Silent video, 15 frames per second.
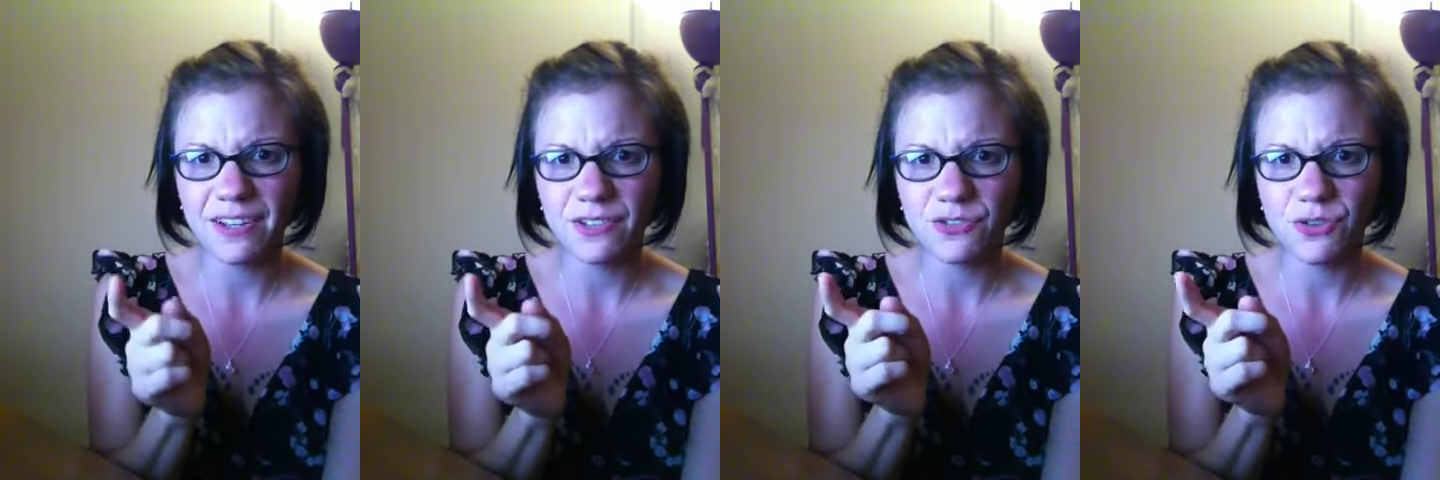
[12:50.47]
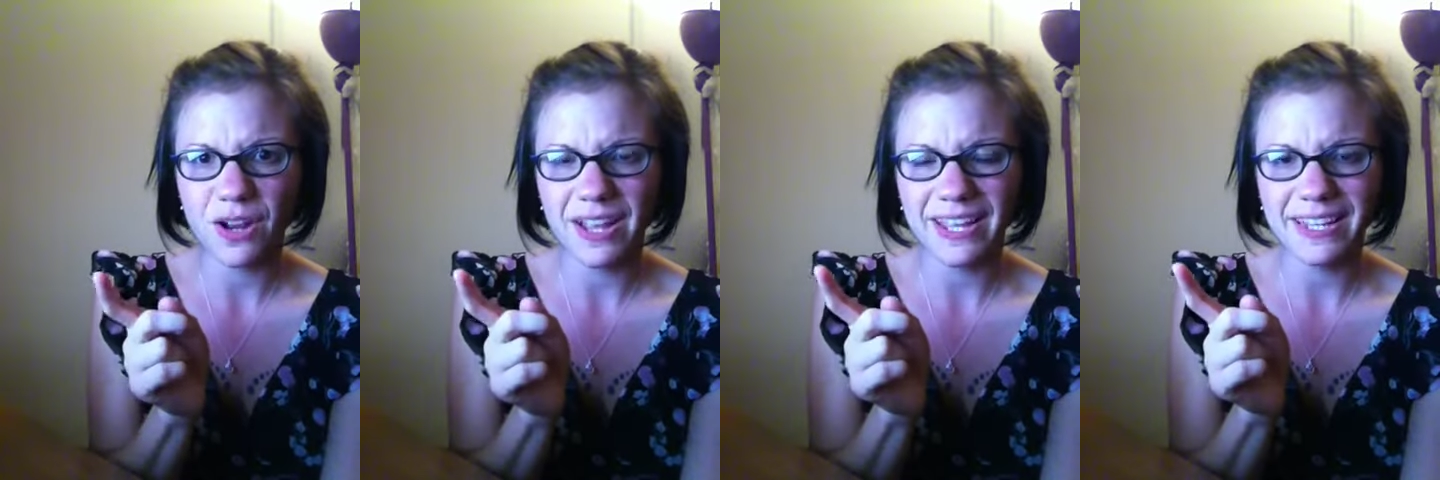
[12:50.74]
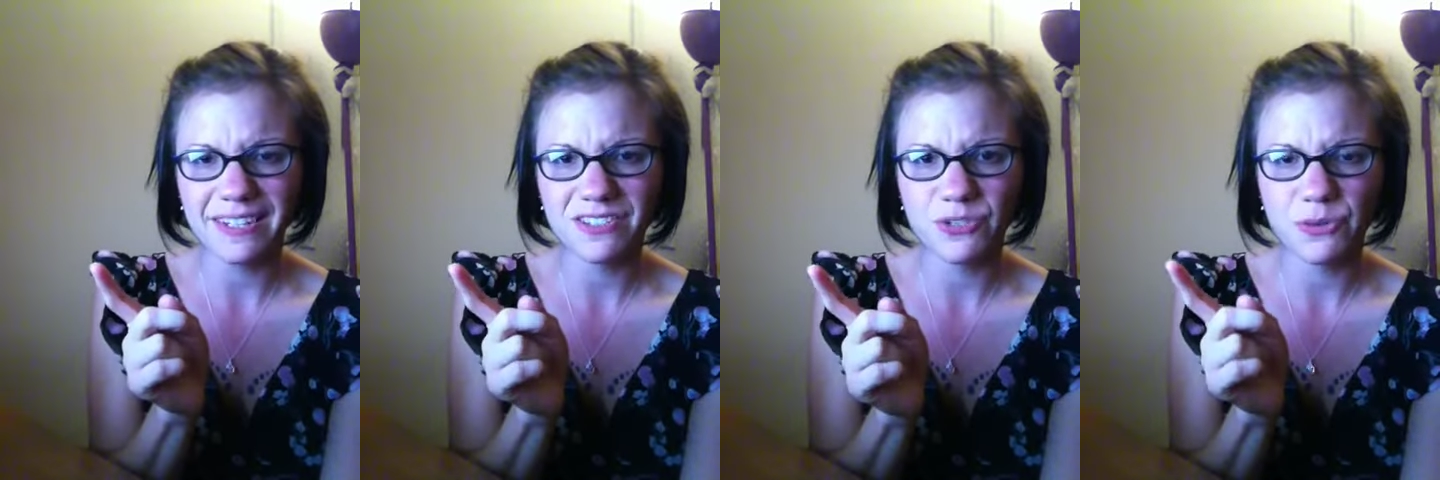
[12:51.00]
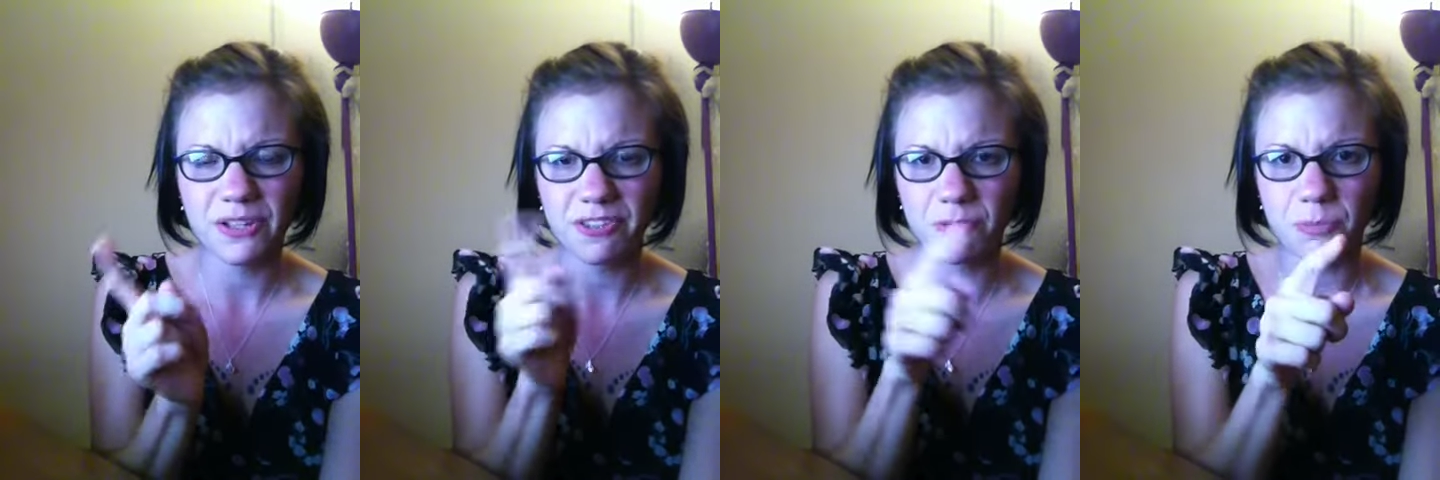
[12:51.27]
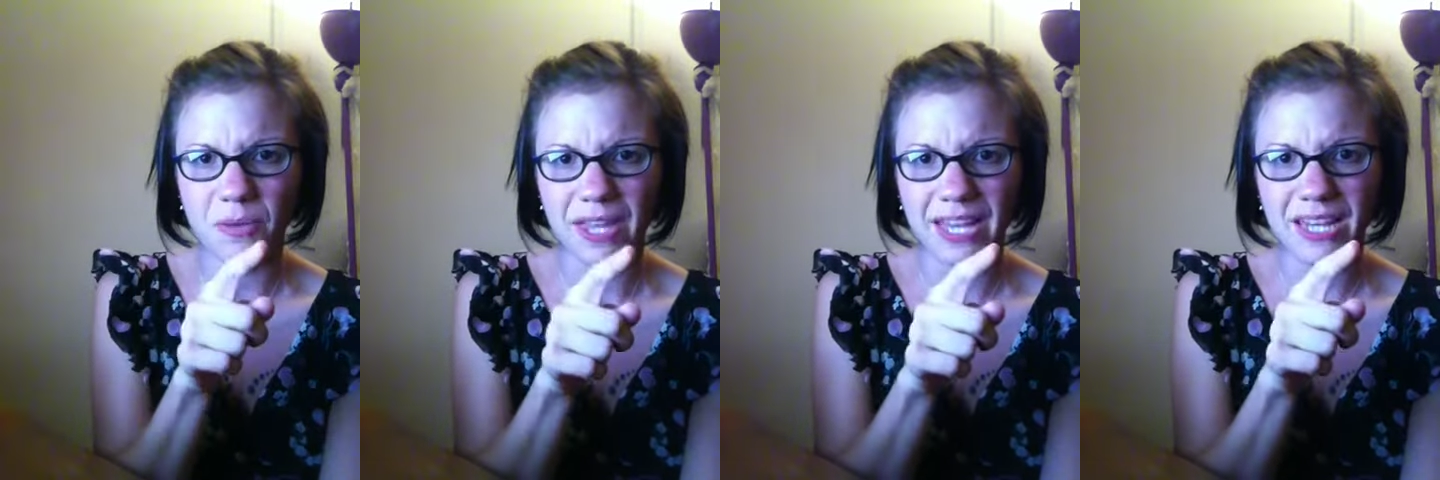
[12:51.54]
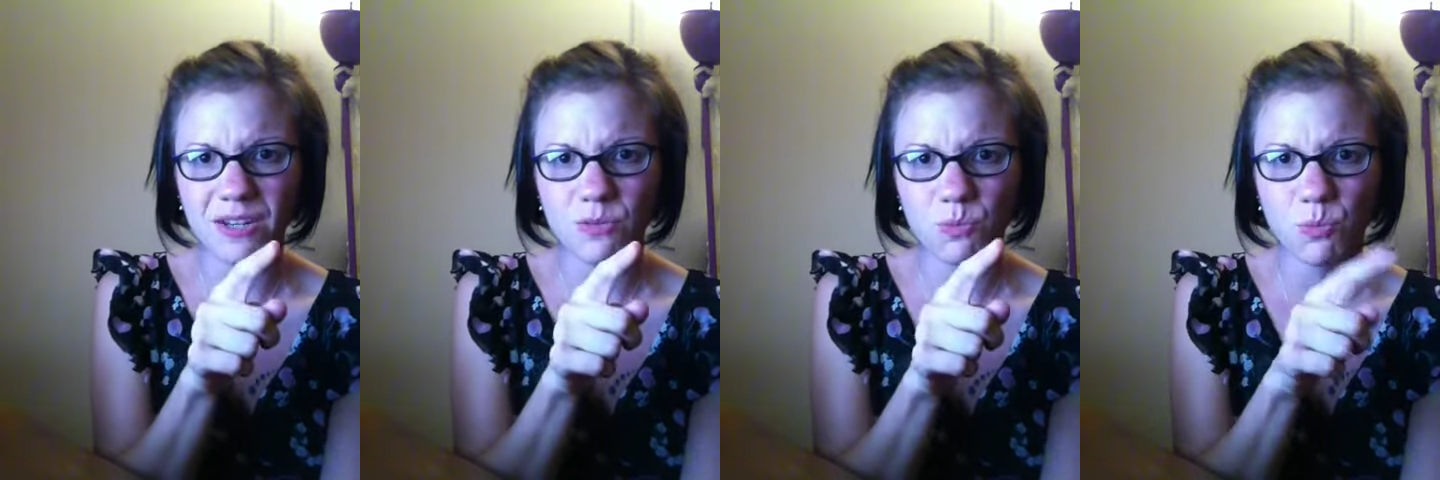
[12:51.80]
trying to
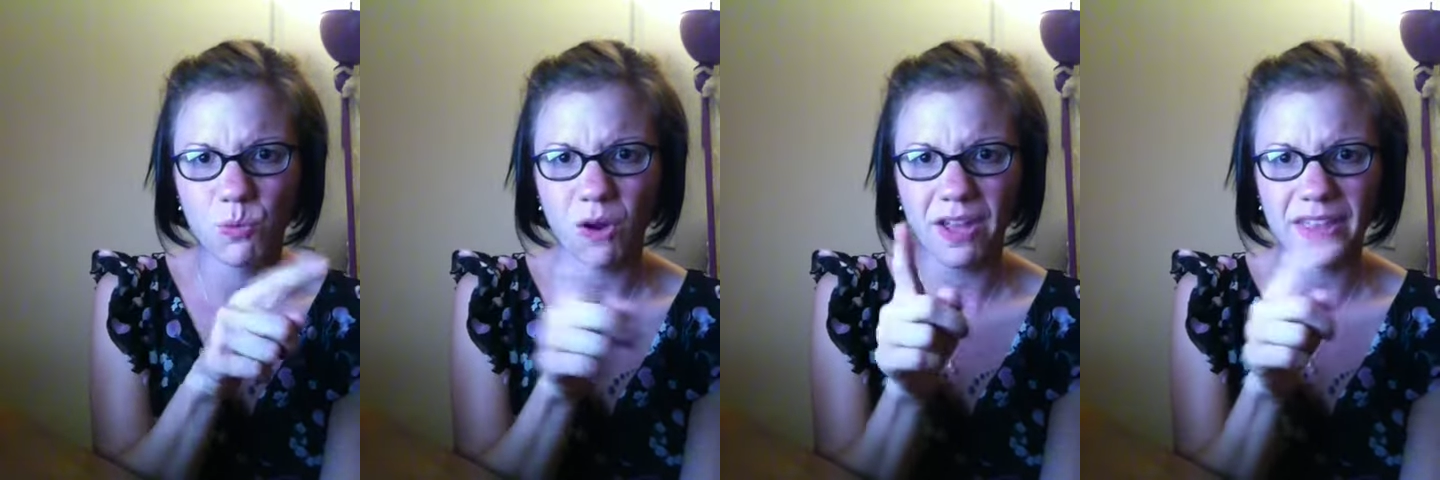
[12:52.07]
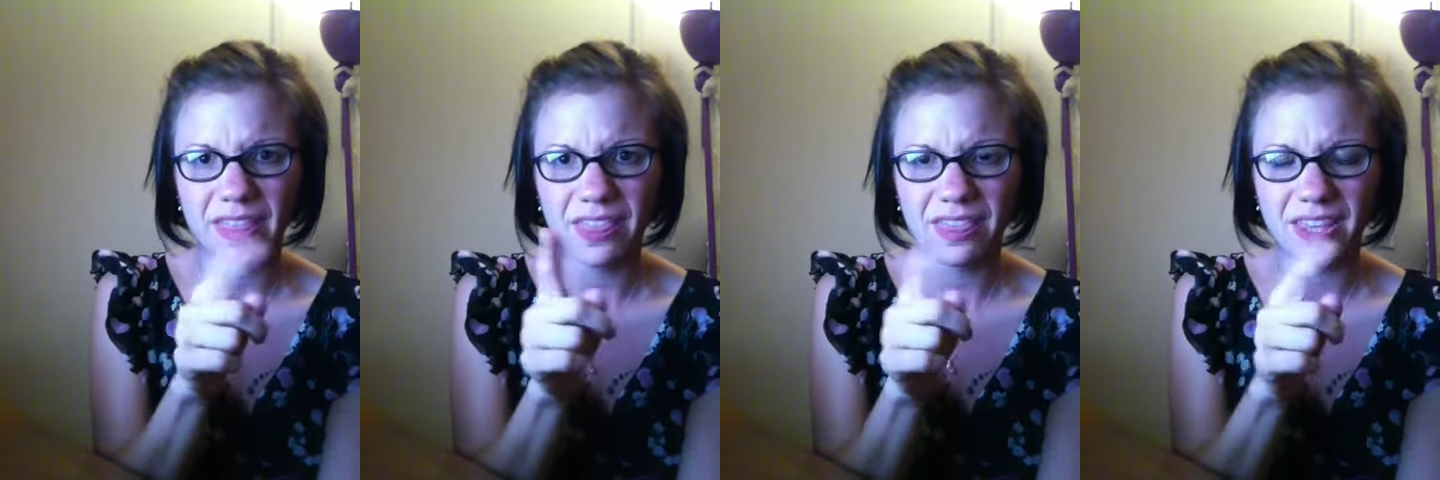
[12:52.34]
explain what